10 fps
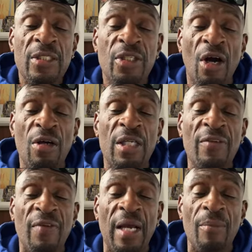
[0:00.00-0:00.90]

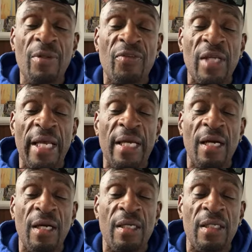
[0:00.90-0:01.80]
Dunkley family say,
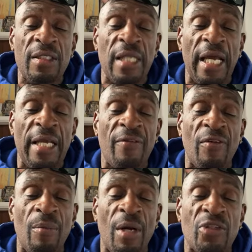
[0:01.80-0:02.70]
good day
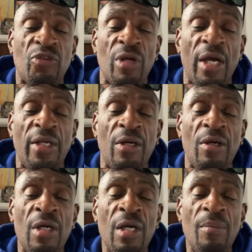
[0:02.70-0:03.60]
from
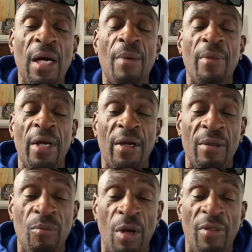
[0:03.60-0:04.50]
Australia, my
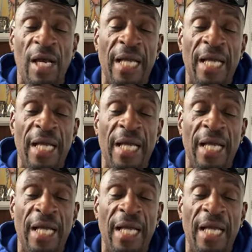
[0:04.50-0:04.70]
American brother.